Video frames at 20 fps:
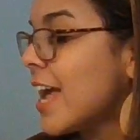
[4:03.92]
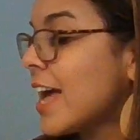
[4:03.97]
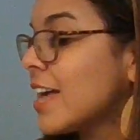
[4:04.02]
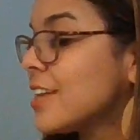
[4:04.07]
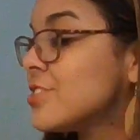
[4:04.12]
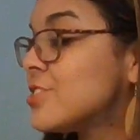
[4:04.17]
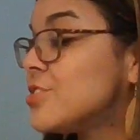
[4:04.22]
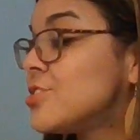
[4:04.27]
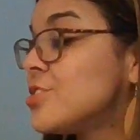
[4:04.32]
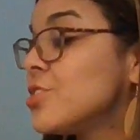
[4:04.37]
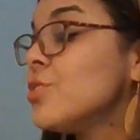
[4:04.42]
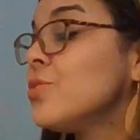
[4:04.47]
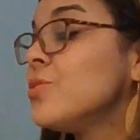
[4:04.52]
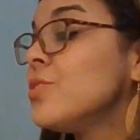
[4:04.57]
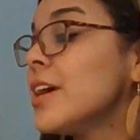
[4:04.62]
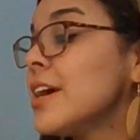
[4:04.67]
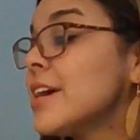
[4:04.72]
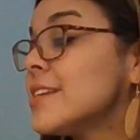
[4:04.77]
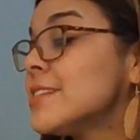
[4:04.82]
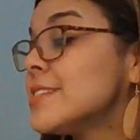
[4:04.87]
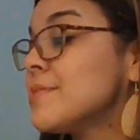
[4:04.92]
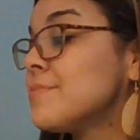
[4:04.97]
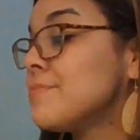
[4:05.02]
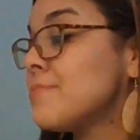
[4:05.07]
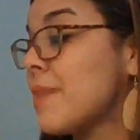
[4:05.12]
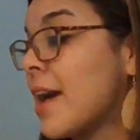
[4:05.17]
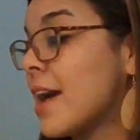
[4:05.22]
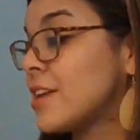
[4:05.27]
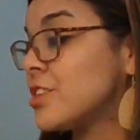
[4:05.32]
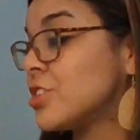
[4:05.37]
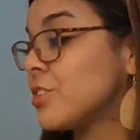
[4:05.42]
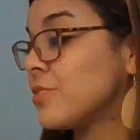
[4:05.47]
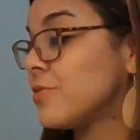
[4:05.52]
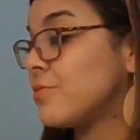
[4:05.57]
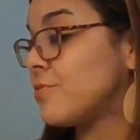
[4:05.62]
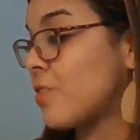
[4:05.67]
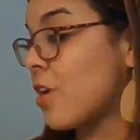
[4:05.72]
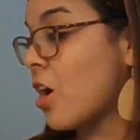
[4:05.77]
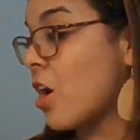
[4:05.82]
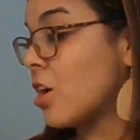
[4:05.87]
As soon as the Magic
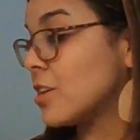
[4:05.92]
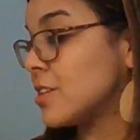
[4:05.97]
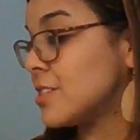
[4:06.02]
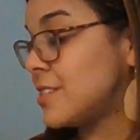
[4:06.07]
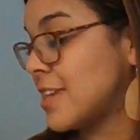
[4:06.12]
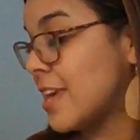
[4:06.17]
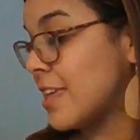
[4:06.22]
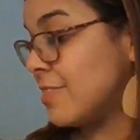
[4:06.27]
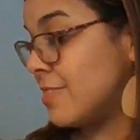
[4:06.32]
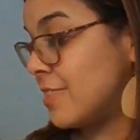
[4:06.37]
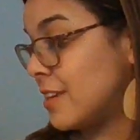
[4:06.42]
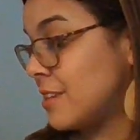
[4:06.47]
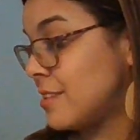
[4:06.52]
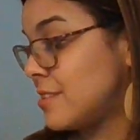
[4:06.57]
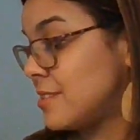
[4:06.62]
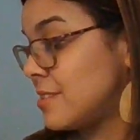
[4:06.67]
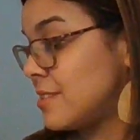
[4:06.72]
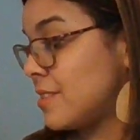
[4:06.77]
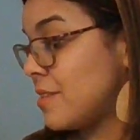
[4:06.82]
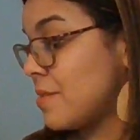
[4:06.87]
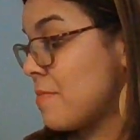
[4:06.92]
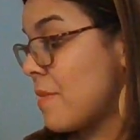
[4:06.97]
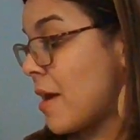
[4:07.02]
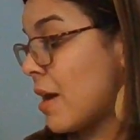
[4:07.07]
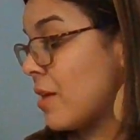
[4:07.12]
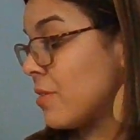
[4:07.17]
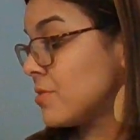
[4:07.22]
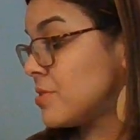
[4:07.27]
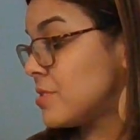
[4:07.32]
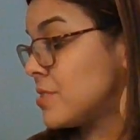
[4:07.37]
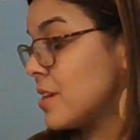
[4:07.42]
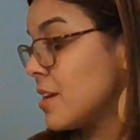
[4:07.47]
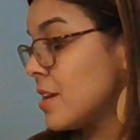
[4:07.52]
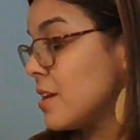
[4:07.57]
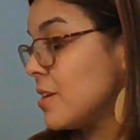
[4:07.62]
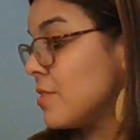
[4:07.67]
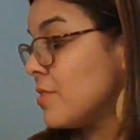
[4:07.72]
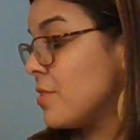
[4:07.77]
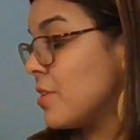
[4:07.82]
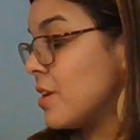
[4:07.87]
Frog said this, the
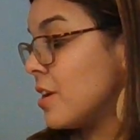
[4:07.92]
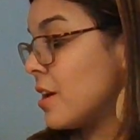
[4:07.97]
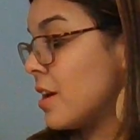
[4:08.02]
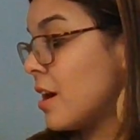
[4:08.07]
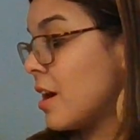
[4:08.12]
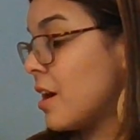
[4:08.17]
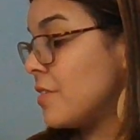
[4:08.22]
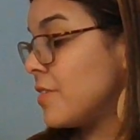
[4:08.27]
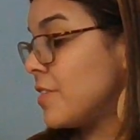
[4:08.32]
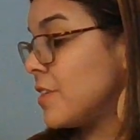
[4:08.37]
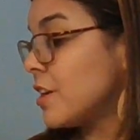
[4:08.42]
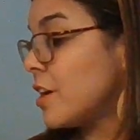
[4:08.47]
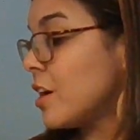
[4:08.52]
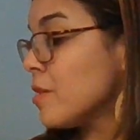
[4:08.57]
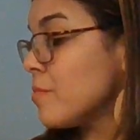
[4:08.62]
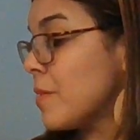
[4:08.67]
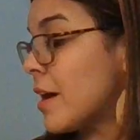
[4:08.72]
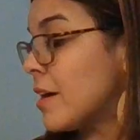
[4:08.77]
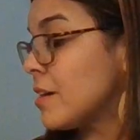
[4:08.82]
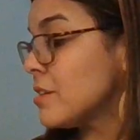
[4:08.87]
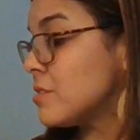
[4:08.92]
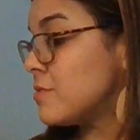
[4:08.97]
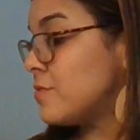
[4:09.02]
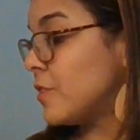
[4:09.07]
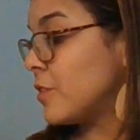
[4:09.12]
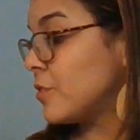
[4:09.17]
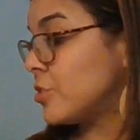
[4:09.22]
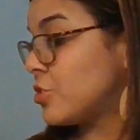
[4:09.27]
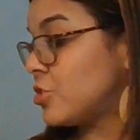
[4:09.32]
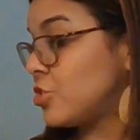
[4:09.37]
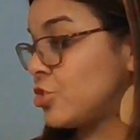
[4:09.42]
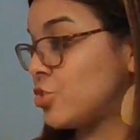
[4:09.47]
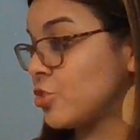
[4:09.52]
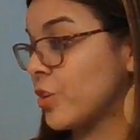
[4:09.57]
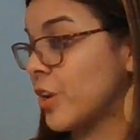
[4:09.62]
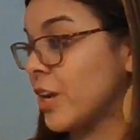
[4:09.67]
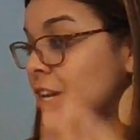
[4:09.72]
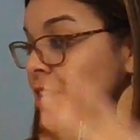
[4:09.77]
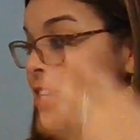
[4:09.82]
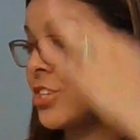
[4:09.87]
young mouse felt a
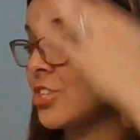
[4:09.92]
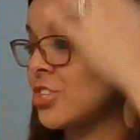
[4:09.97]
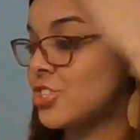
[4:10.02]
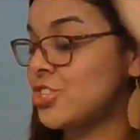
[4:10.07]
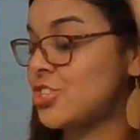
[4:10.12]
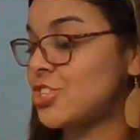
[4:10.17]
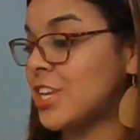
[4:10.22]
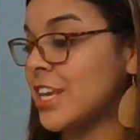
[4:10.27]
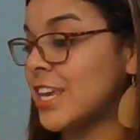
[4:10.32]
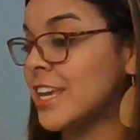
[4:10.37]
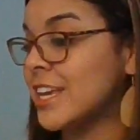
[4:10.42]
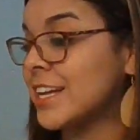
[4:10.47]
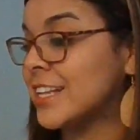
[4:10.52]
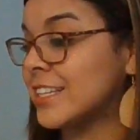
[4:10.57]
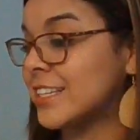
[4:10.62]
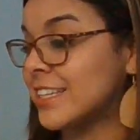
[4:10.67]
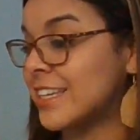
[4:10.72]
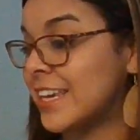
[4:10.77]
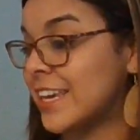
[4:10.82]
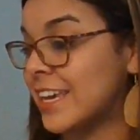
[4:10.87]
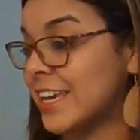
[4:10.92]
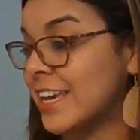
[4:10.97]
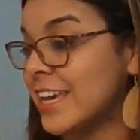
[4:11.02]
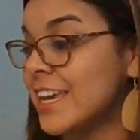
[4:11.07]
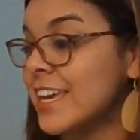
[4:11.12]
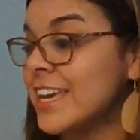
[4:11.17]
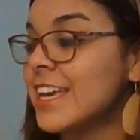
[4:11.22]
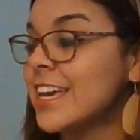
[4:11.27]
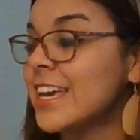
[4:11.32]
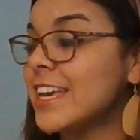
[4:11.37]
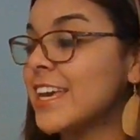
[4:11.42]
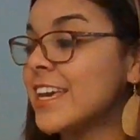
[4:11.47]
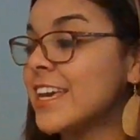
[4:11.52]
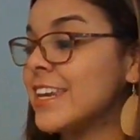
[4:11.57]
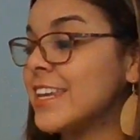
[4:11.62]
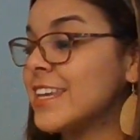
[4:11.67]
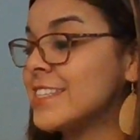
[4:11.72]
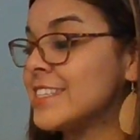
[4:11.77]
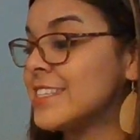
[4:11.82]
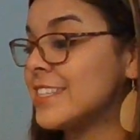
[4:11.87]
strange tingling in
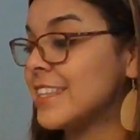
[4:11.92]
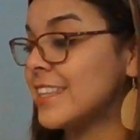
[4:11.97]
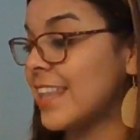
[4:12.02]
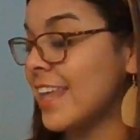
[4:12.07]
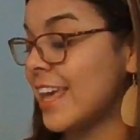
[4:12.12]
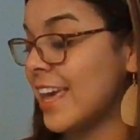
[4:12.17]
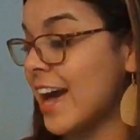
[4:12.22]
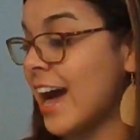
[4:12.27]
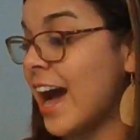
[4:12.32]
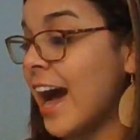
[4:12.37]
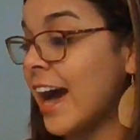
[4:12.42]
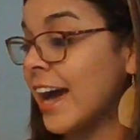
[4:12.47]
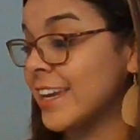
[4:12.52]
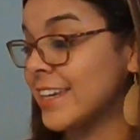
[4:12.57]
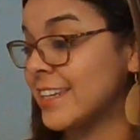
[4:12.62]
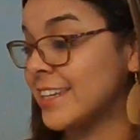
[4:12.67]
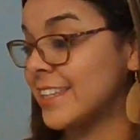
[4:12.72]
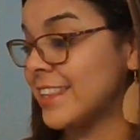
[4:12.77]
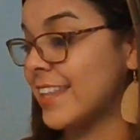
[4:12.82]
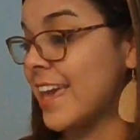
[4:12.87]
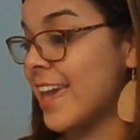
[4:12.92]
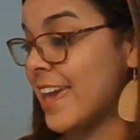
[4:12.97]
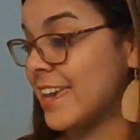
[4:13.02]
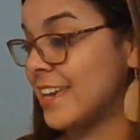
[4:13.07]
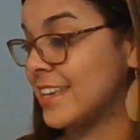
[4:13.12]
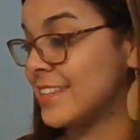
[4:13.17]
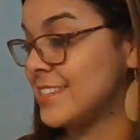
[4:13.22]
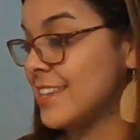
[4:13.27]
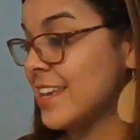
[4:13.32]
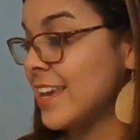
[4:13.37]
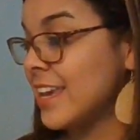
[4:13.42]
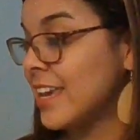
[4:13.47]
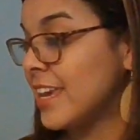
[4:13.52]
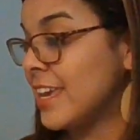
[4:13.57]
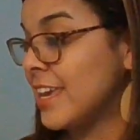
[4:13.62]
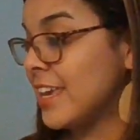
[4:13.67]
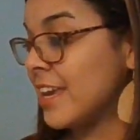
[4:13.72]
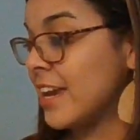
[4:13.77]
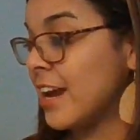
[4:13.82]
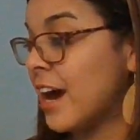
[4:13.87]
his hind legs.
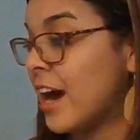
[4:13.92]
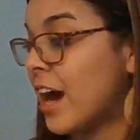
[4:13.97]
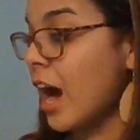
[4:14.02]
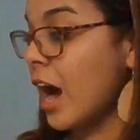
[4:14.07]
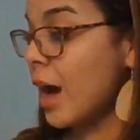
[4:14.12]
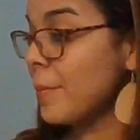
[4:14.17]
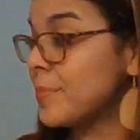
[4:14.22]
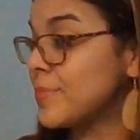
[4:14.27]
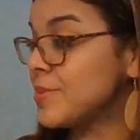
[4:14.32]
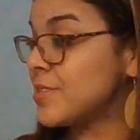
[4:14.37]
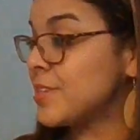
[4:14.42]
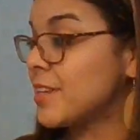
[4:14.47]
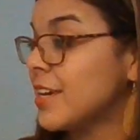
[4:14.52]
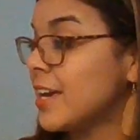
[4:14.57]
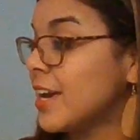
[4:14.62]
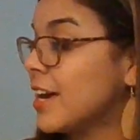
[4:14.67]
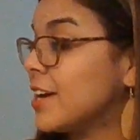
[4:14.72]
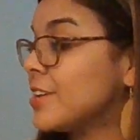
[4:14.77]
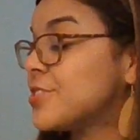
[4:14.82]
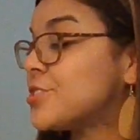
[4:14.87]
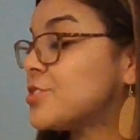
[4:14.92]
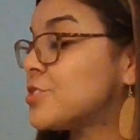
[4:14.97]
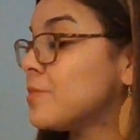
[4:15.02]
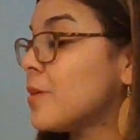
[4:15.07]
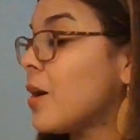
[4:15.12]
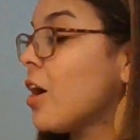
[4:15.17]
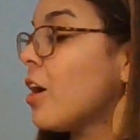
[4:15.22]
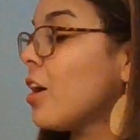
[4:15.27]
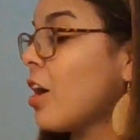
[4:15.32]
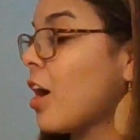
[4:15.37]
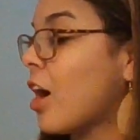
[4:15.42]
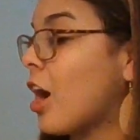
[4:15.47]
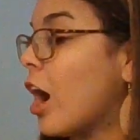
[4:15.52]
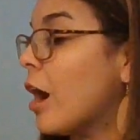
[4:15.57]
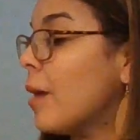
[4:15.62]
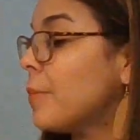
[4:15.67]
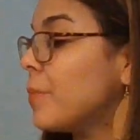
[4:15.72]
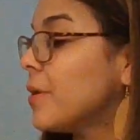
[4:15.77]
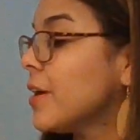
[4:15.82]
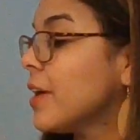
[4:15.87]
He hopped a small
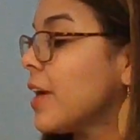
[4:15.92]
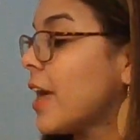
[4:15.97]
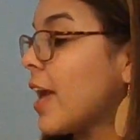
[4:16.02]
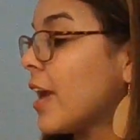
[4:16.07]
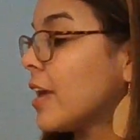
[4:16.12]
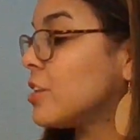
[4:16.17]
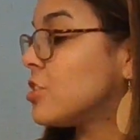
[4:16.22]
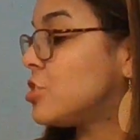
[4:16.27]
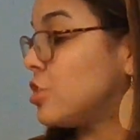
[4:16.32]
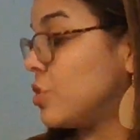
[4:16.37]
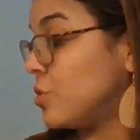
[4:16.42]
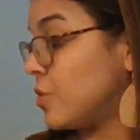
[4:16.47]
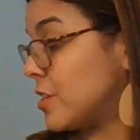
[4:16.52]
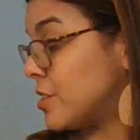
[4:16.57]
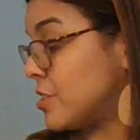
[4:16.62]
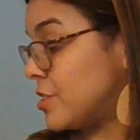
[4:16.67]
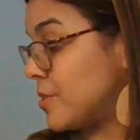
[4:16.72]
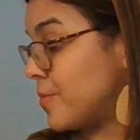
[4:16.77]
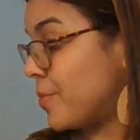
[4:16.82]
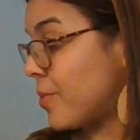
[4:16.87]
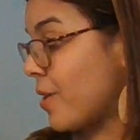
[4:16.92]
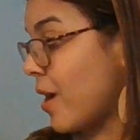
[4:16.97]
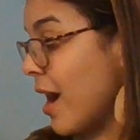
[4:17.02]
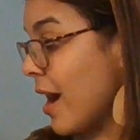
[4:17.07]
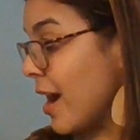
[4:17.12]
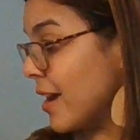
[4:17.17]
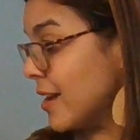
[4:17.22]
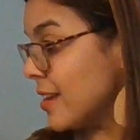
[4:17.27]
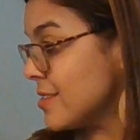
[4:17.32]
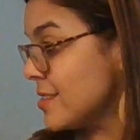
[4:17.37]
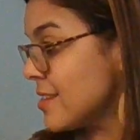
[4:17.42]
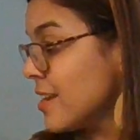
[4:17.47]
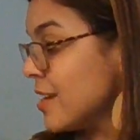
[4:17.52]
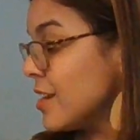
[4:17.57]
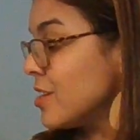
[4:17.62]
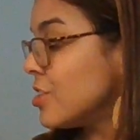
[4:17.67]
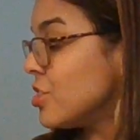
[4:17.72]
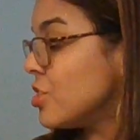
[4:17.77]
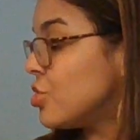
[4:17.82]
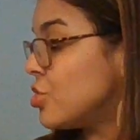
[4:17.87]
hop and, to his surprise,
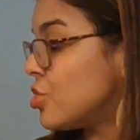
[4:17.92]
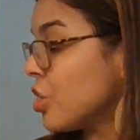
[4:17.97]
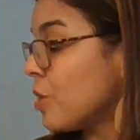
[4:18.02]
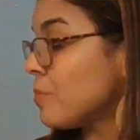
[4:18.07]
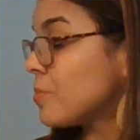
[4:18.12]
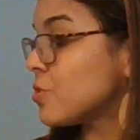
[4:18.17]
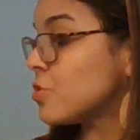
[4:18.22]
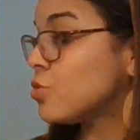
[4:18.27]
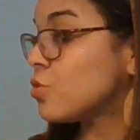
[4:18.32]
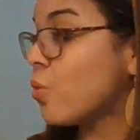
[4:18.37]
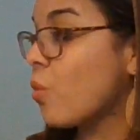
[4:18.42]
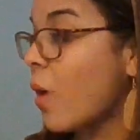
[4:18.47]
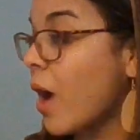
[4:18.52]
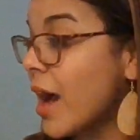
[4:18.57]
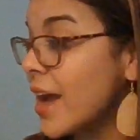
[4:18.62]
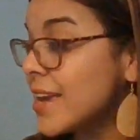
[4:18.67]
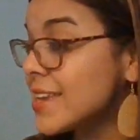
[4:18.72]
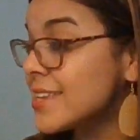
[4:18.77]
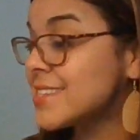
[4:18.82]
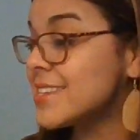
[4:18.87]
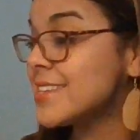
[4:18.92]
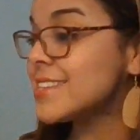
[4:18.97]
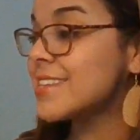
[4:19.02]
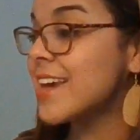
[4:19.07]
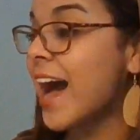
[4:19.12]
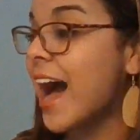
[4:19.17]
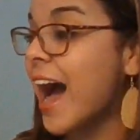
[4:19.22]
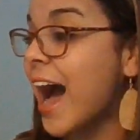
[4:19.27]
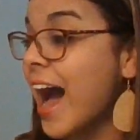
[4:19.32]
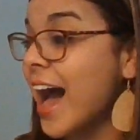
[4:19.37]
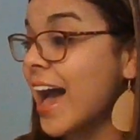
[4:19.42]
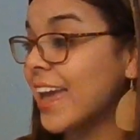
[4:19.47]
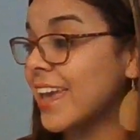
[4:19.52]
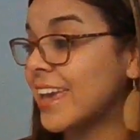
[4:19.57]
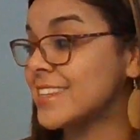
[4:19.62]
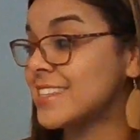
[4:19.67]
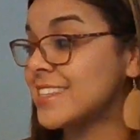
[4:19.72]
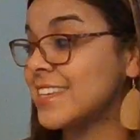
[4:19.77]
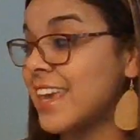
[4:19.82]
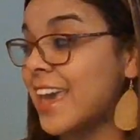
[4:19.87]
jumped twice as high
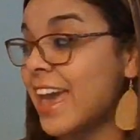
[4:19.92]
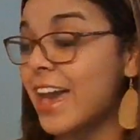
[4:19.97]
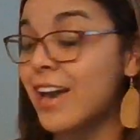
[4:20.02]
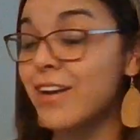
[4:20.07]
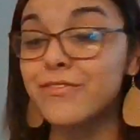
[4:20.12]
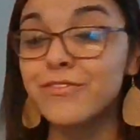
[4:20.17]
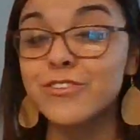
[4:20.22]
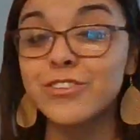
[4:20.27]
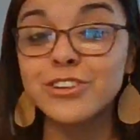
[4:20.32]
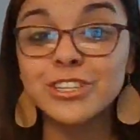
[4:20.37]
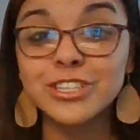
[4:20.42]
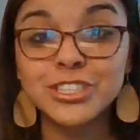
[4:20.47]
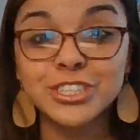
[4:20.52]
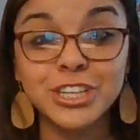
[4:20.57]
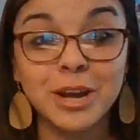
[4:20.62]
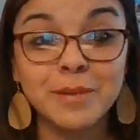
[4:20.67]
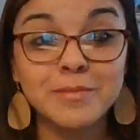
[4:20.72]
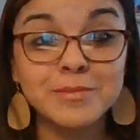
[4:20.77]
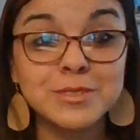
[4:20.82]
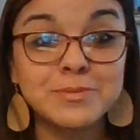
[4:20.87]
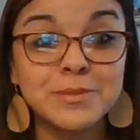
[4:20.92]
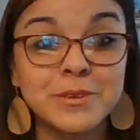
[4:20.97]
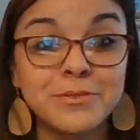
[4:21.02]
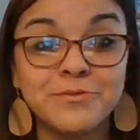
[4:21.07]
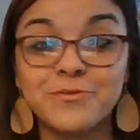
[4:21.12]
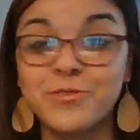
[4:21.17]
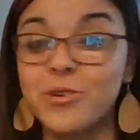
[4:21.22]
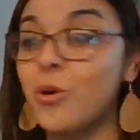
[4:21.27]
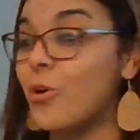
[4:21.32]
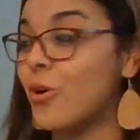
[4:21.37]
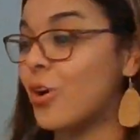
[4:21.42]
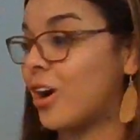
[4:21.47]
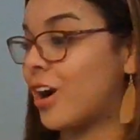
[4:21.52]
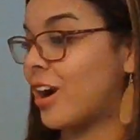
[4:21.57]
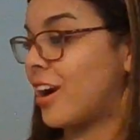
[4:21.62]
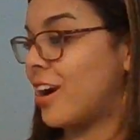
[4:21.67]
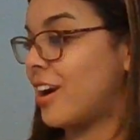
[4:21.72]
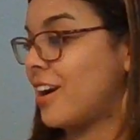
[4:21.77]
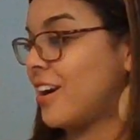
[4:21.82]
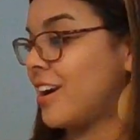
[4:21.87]
as he ever jumped before.